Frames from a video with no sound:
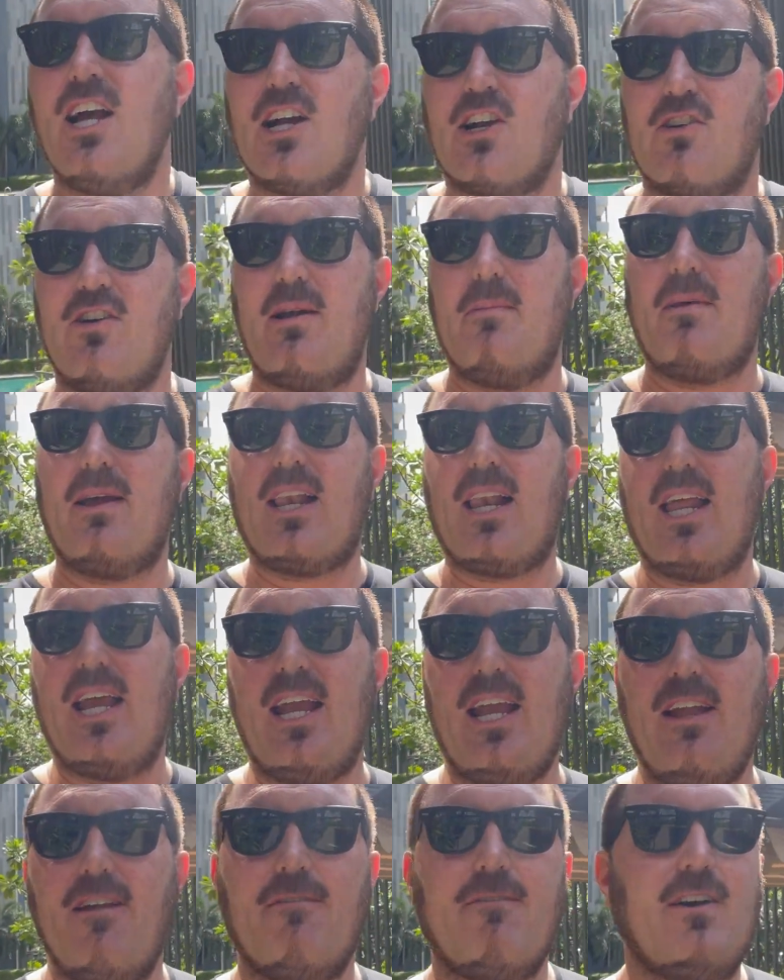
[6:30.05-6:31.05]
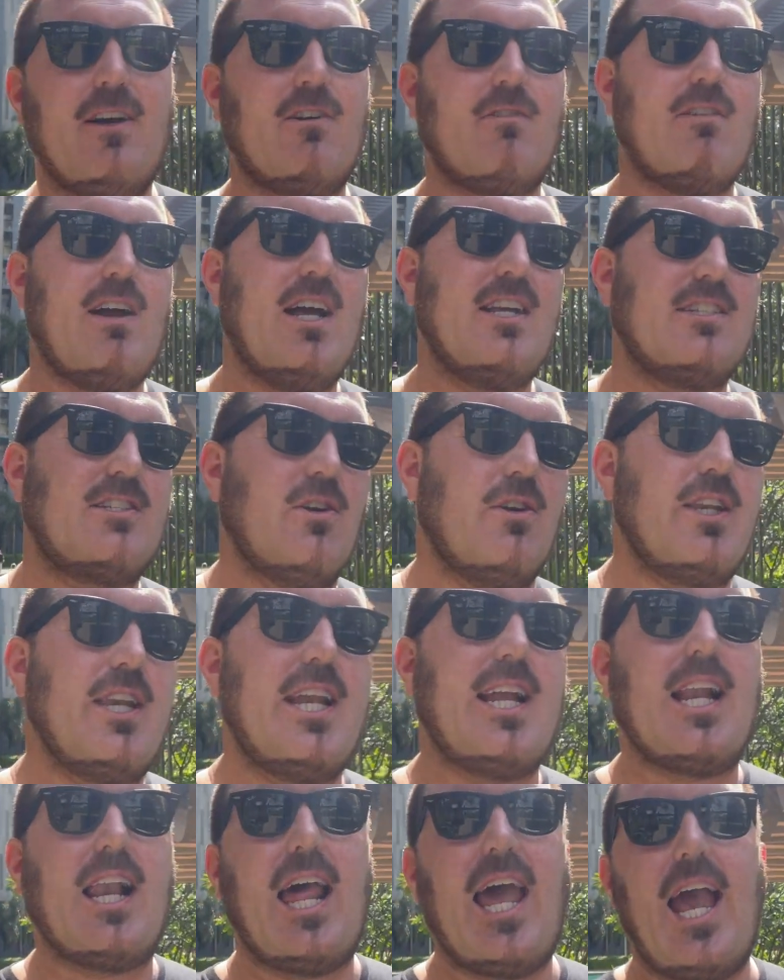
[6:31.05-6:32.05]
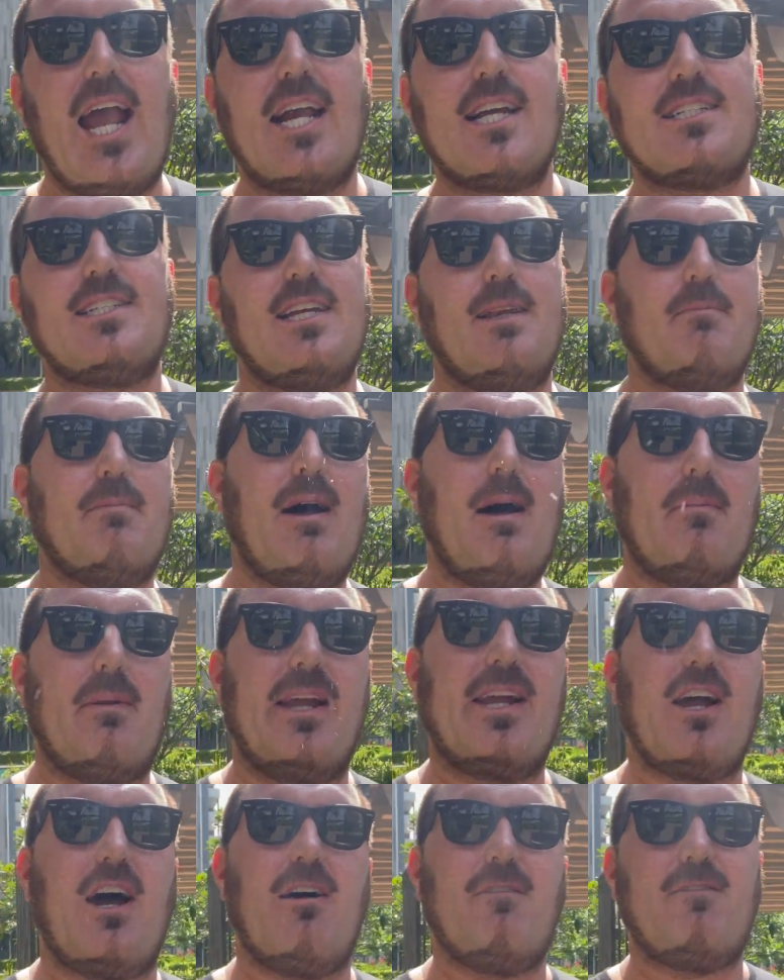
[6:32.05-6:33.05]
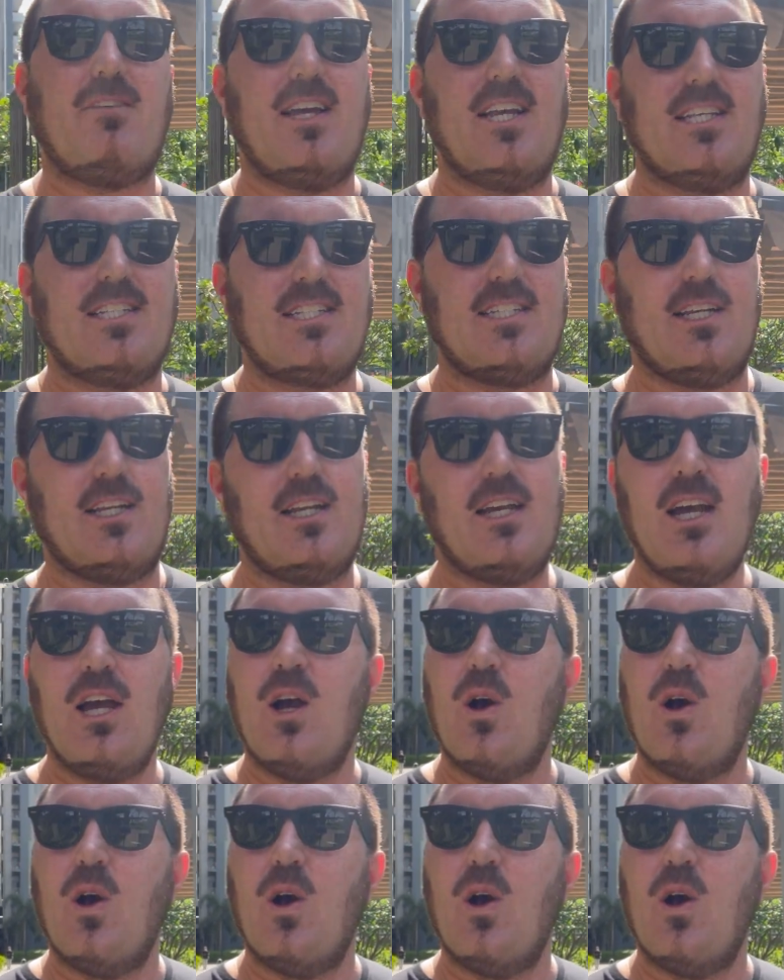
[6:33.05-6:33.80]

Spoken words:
criminally for sort of neglect in public office and